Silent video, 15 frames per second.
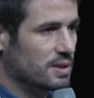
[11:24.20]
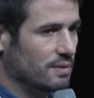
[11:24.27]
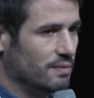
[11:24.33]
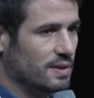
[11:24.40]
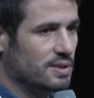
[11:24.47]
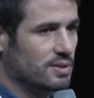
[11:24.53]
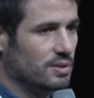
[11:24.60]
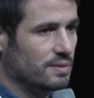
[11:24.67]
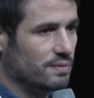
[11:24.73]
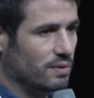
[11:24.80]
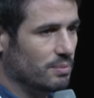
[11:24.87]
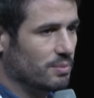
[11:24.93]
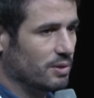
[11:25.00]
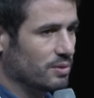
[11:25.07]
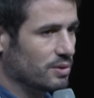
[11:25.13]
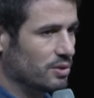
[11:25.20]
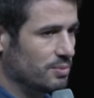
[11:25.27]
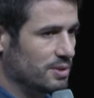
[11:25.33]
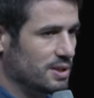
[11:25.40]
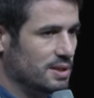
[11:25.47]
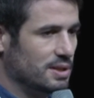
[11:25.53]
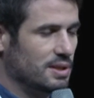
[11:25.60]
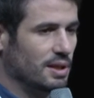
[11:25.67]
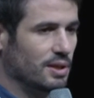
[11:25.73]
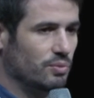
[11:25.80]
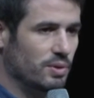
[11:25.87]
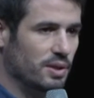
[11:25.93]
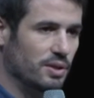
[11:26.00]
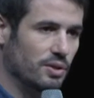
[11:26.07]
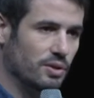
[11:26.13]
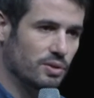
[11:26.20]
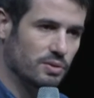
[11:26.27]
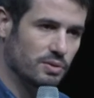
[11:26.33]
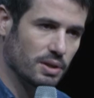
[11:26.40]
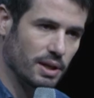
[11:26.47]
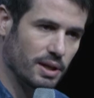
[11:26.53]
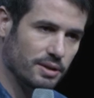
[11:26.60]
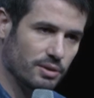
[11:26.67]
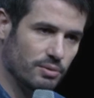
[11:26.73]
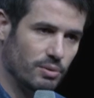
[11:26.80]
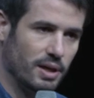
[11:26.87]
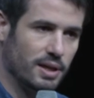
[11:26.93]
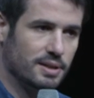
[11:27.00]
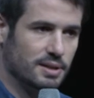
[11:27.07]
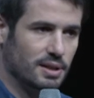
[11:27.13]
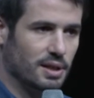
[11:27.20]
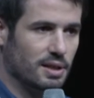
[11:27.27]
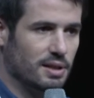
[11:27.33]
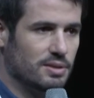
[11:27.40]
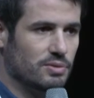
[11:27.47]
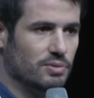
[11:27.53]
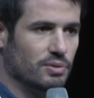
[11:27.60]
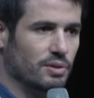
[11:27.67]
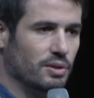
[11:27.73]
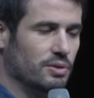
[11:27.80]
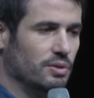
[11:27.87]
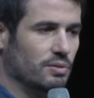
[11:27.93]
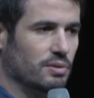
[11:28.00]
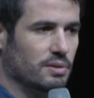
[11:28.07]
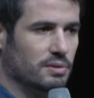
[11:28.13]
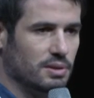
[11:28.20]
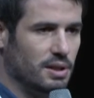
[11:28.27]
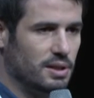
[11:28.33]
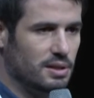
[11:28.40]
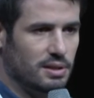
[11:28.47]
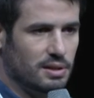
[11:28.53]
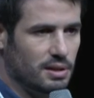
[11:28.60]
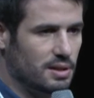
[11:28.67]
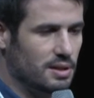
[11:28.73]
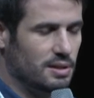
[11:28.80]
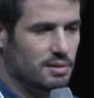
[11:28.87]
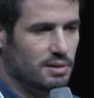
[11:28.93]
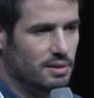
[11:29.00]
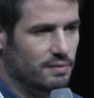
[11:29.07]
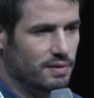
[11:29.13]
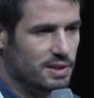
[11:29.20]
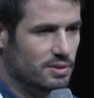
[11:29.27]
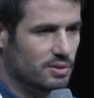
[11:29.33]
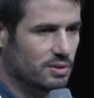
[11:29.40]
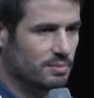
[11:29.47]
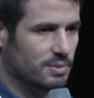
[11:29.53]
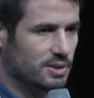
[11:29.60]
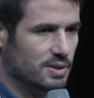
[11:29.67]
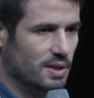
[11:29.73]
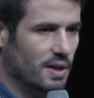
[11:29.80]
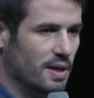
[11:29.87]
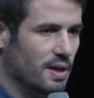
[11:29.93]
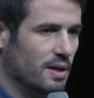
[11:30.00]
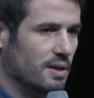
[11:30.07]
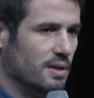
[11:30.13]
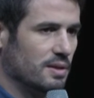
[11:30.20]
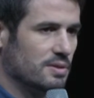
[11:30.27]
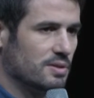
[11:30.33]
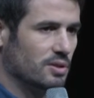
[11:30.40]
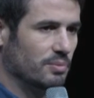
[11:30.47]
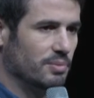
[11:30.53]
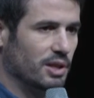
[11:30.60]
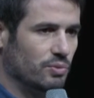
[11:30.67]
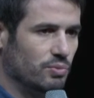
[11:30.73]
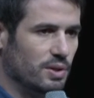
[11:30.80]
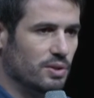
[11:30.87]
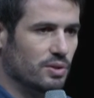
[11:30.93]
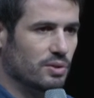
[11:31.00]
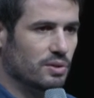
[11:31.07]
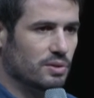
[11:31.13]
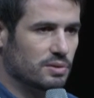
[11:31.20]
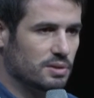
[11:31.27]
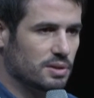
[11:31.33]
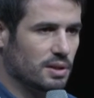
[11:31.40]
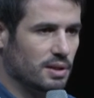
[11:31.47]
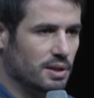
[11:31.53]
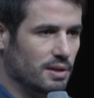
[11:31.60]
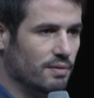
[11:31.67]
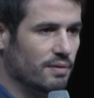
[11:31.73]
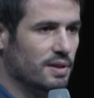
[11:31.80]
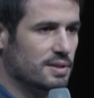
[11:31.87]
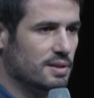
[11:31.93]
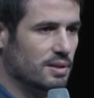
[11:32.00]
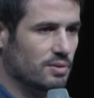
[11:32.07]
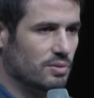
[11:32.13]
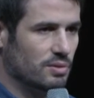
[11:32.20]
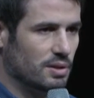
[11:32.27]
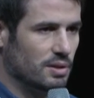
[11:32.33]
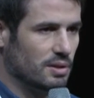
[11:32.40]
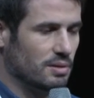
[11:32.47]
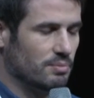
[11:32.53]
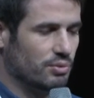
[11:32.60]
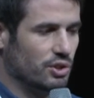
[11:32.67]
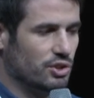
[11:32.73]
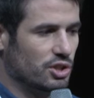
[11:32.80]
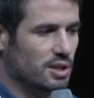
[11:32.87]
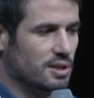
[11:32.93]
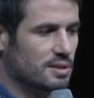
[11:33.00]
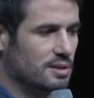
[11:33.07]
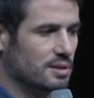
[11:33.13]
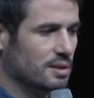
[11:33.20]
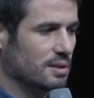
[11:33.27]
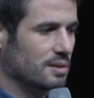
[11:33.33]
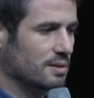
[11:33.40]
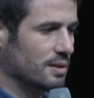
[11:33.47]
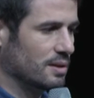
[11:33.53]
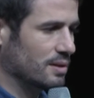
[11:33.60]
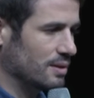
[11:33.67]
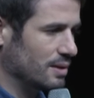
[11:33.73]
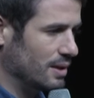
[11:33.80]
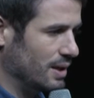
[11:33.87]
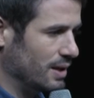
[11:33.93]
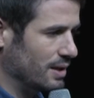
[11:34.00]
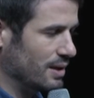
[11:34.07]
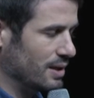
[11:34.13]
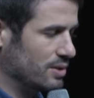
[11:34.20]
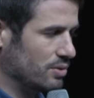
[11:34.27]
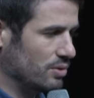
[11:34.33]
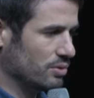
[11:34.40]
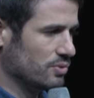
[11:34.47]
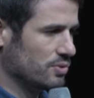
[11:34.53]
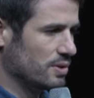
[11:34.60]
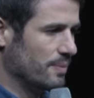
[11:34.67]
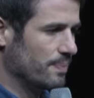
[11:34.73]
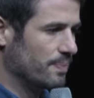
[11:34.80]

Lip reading: investors from our community that we know are the right target. Not any investor, but some that we know invest in projects like yours.